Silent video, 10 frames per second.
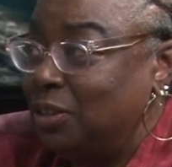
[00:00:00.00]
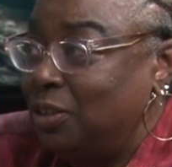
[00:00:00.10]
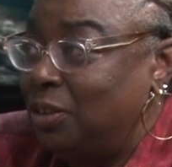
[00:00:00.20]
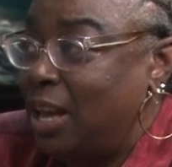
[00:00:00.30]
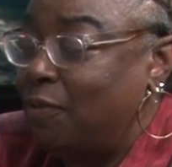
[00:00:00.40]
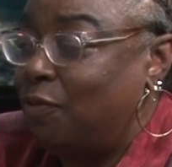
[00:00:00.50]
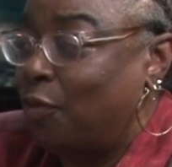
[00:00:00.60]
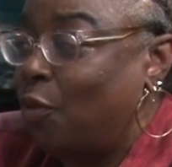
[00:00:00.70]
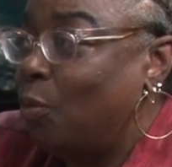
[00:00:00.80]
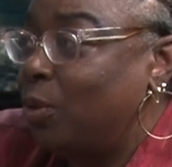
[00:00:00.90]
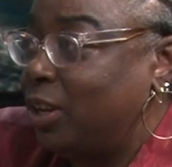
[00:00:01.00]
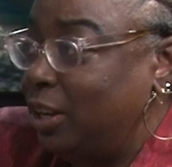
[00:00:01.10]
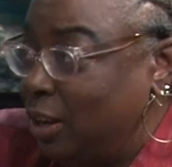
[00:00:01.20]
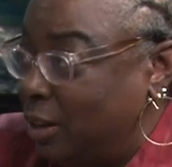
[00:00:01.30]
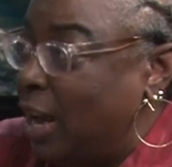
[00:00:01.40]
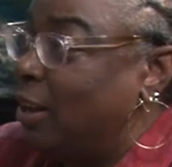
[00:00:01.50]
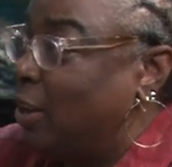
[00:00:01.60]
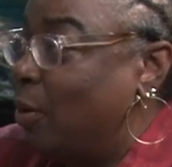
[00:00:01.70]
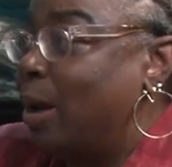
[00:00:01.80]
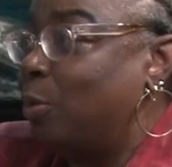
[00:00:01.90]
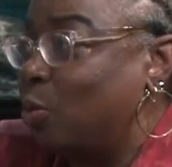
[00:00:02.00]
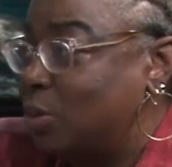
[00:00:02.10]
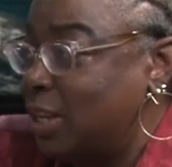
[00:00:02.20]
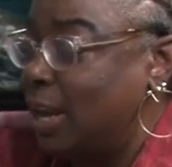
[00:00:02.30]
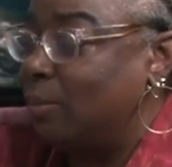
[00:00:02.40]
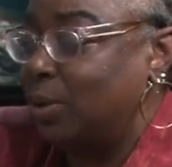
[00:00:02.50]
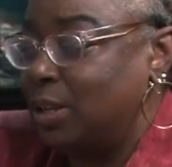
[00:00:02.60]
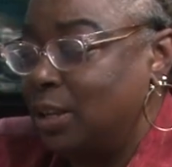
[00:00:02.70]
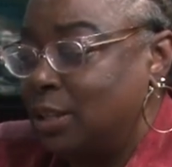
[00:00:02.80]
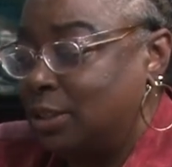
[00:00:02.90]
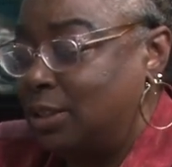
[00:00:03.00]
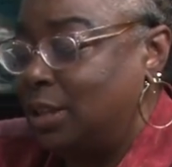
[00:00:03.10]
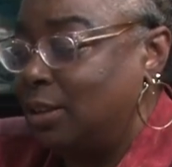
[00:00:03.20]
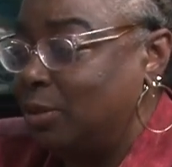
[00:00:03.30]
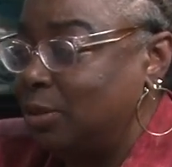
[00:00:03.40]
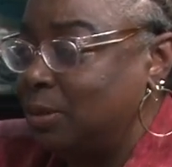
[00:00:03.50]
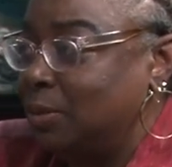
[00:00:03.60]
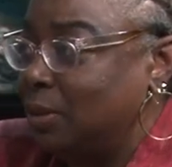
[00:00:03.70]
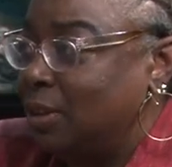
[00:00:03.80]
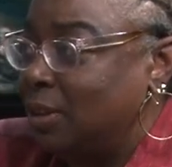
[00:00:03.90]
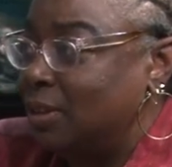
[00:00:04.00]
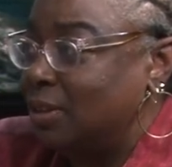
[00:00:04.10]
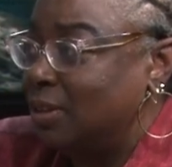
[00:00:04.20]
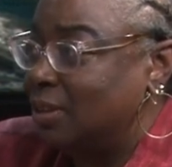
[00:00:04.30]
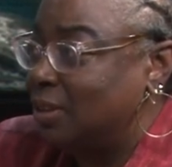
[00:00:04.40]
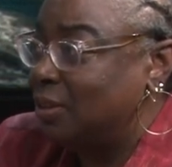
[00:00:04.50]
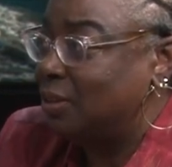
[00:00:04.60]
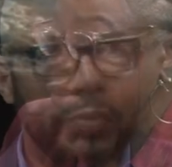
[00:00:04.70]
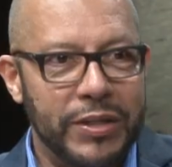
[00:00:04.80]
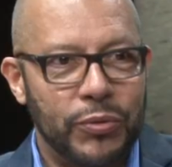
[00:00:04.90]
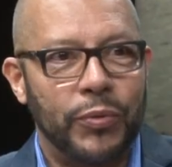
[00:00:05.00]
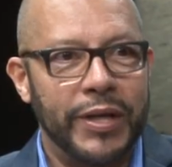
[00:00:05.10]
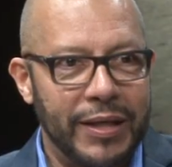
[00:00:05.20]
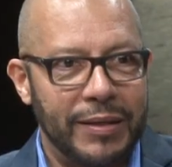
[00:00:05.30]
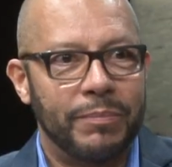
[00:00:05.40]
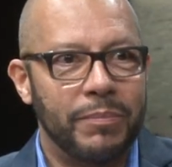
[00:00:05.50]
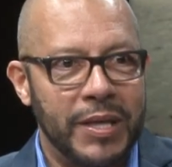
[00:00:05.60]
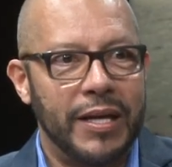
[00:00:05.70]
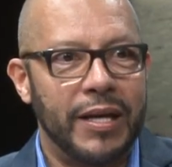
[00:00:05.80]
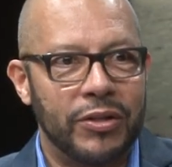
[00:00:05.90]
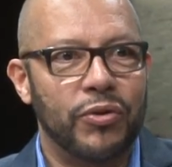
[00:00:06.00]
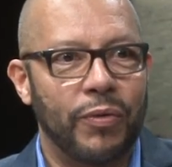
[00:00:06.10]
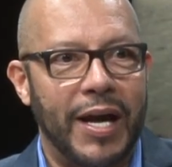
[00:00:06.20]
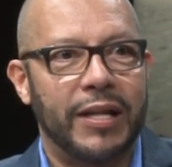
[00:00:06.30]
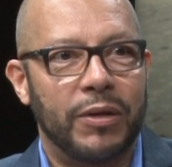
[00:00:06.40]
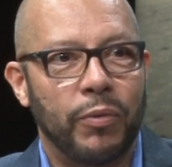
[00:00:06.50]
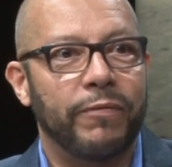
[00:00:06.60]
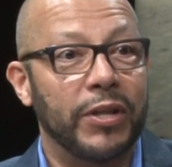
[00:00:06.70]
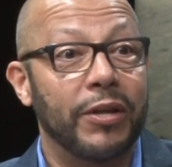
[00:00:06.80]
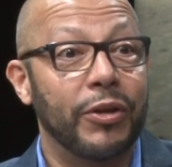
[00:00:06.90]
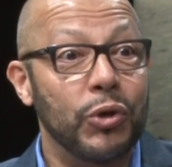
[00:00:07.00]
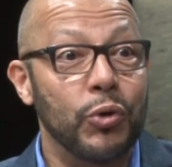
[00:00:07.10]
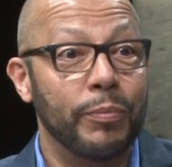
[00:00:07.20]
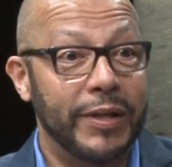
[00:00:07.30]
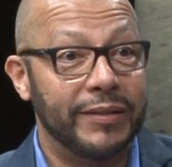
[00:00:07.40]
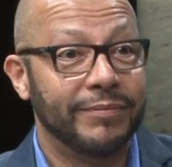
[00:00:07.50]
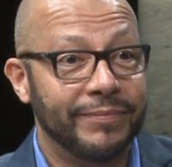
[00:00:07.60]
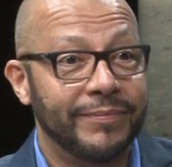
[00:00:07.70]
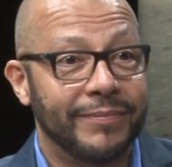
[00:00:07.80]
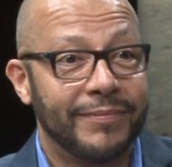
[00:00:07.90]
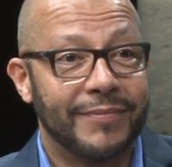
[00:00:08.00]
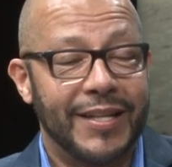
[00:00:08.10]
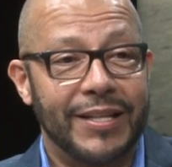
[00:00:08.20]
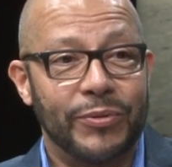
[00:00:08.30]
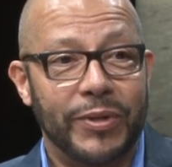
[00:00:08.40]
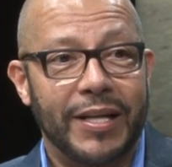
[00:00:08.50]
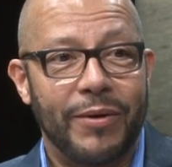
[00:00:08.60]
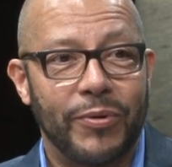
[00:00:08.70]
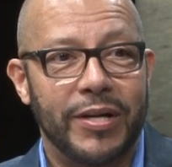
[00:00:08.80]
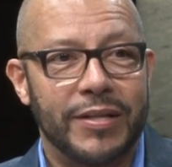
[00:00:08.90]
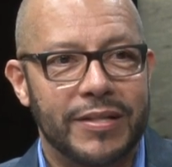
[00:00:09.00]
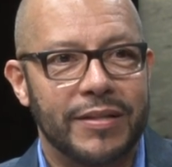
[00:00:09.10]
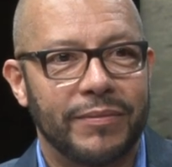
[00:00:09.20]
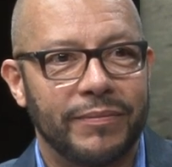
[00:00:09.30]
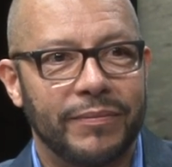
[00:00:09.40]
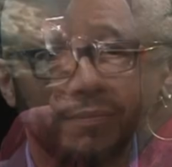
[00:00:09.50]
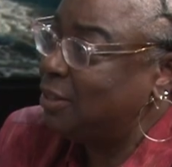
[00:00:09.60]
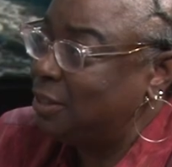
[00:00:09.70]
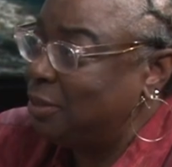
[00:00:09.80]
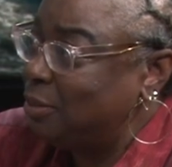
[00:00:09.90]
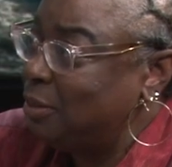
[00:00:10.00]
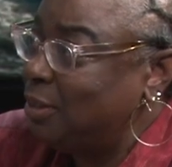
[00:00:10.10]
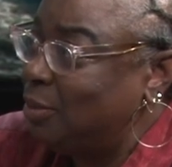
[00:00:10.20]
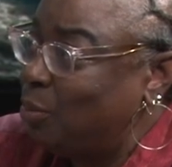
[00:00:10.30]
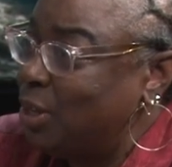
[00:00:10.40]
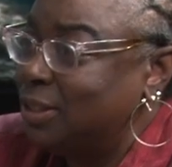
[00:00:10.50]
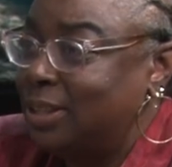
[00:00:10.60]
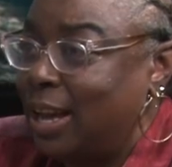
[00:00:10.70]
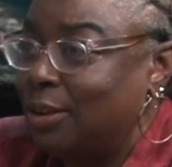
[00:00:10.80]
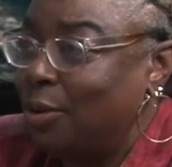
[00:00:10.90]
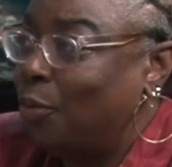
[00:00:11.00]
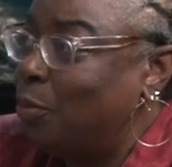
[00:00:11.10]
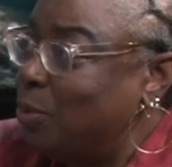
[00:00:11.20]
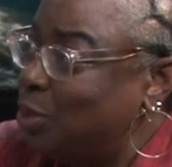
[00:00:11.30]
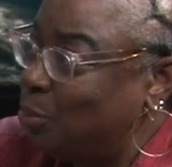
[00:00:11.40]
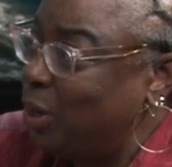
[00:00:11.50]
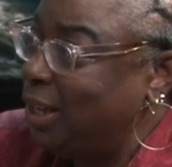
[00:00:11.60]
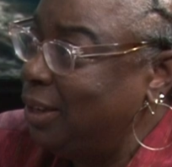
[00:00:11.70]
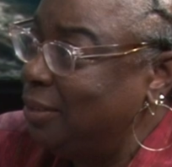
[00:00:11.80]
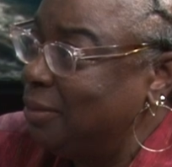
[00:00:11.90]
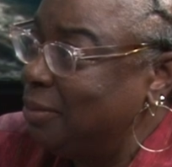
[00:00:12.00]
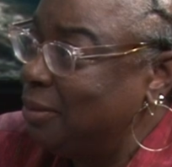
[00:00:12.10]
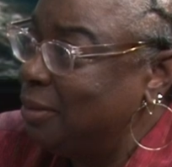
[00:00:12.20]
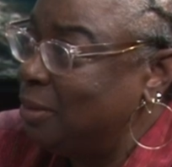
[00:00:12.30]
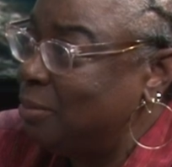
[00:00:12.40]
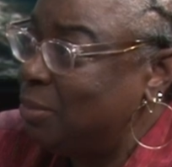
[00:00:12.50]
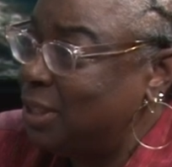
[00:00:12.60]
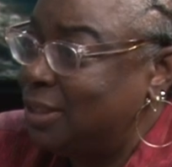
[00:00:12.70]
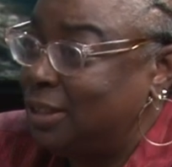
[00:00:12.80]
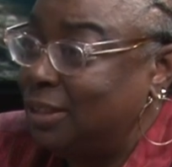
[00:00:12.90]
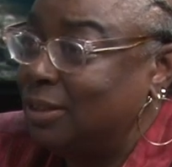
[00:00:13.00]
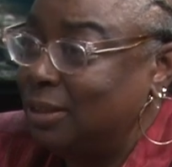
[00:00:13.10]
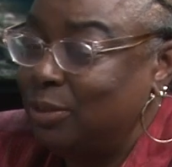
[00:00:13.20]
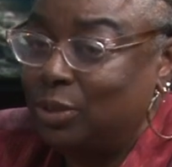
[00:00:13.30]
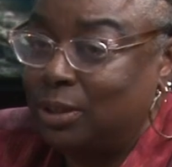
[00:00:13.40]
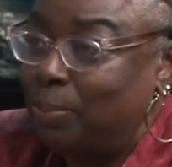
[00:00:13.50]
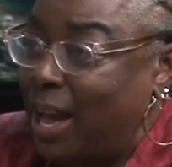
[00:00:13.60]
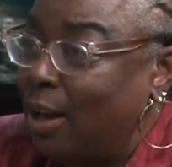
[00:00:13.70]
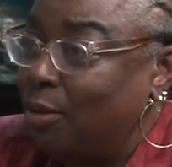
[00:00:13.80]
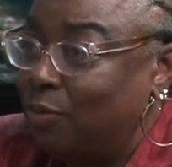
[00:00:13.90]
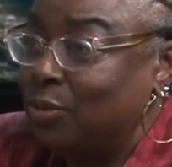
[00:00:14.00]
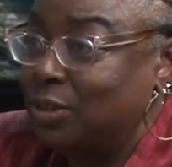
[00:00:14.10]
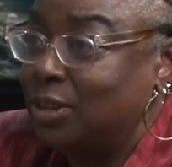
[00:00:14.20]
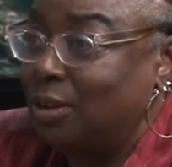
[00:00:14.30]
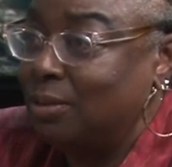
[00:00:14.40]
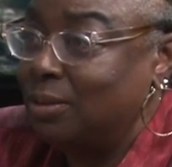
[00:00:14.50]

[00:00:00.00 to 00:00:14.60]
You're not verbally, uh, hello, I'm right. Jose, but still. It was a tool between me right. interacting with another human. Right. That's what that was. It was that vessel. It was exactly. that go between. Mm -hmm. Yep. But still, it was a powerful stuff.